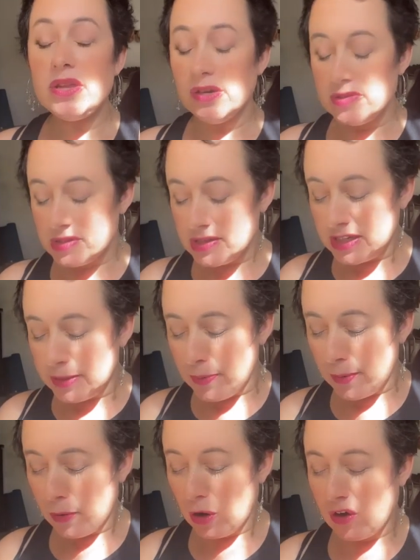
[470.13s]
There's
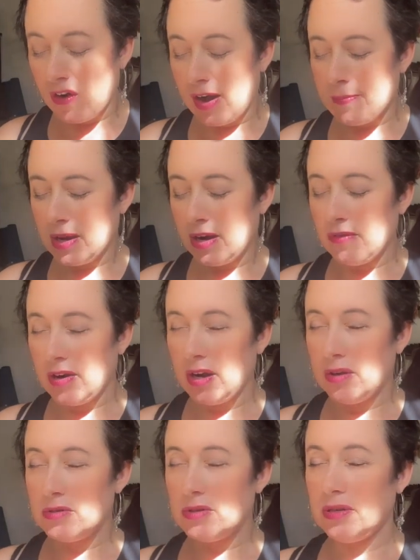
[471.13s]
deeper programming
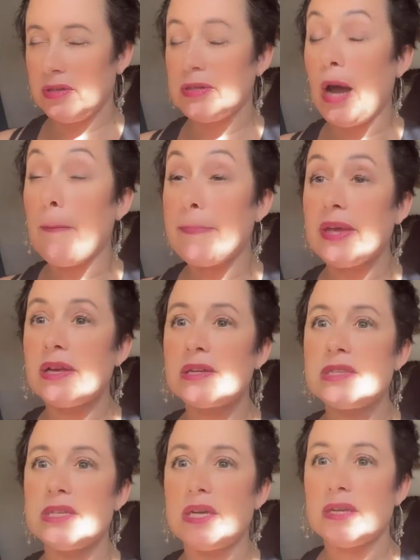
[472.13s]
around not
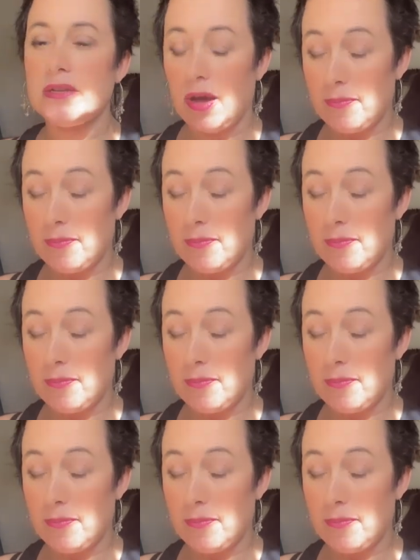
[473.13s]
being seen,